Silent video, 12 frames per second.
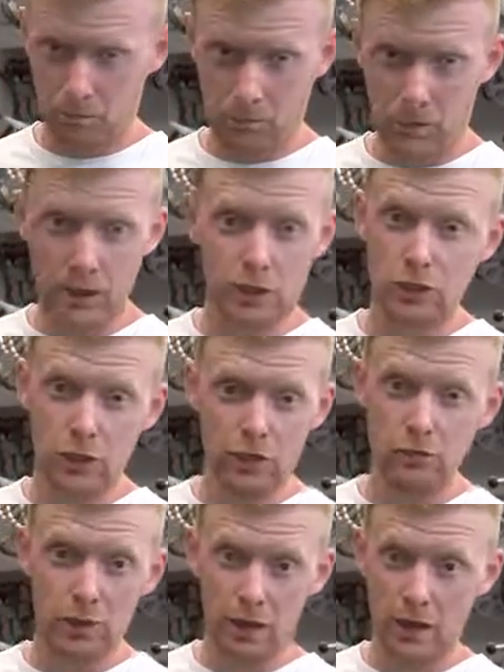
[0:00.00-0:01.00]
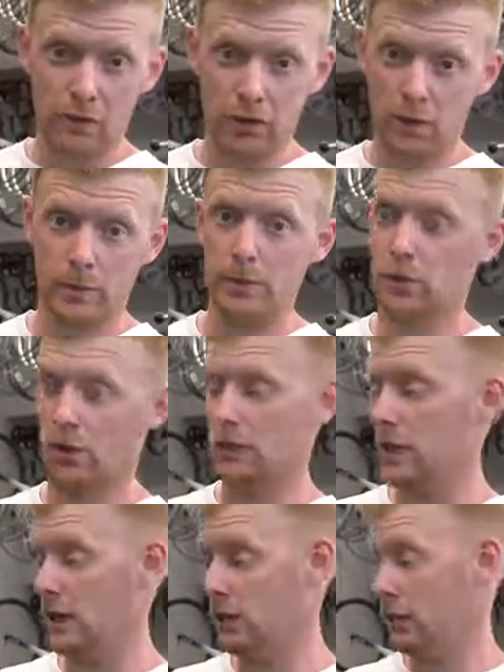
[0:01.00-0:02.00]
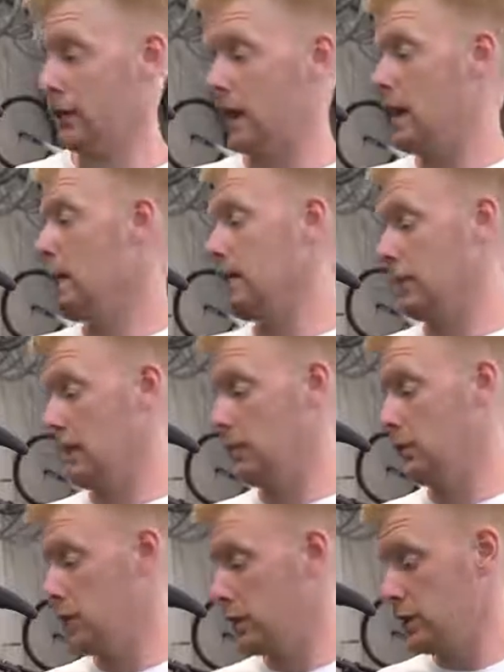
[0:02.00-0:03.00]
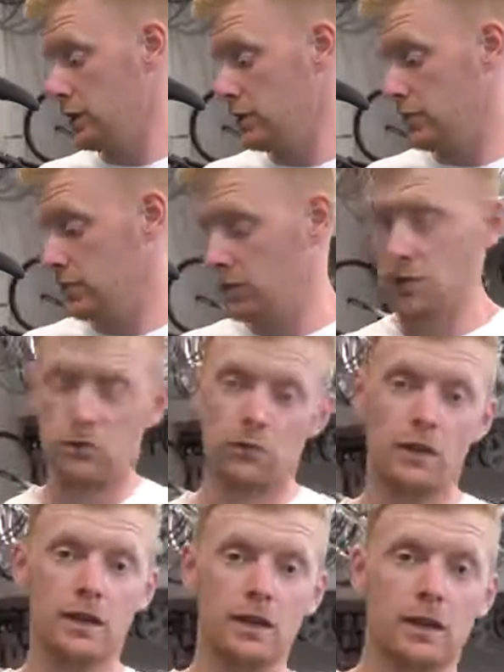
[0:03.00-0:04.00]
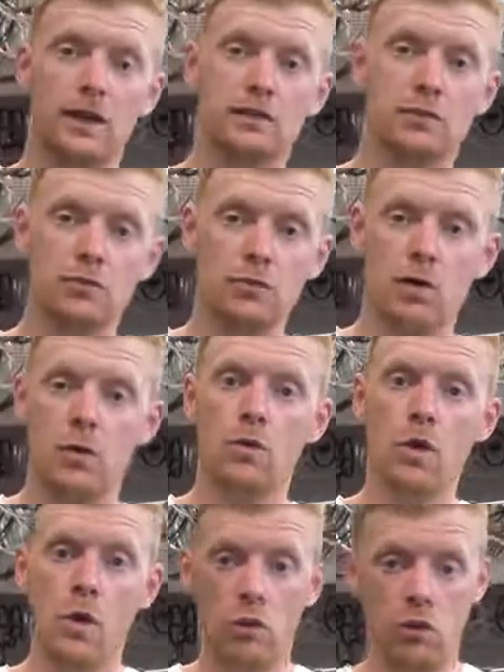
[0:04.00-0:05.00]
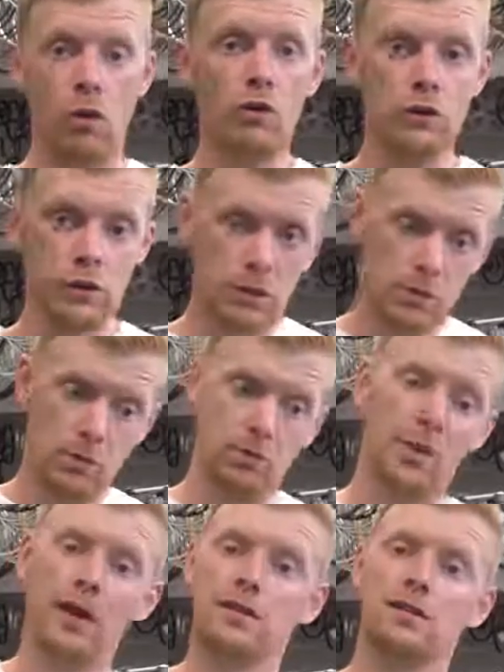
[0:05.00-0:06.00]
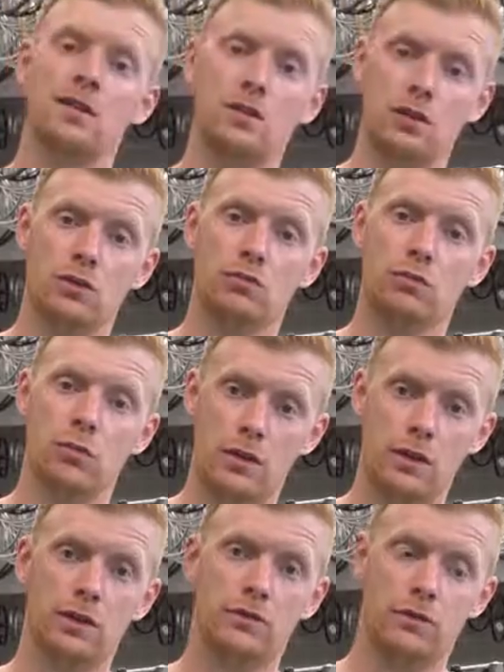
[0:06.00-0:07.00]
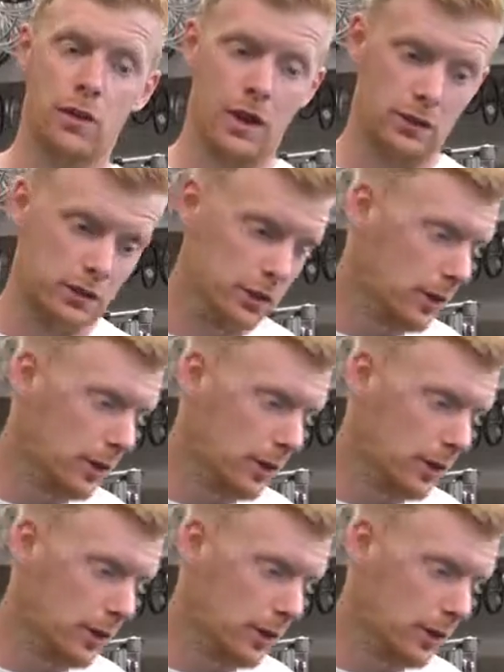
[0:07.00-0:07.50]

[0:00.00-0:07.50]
they shouldn't really ever come into contact with anything, which is just really nice. You know, long term, your bike's gonna look really fresh.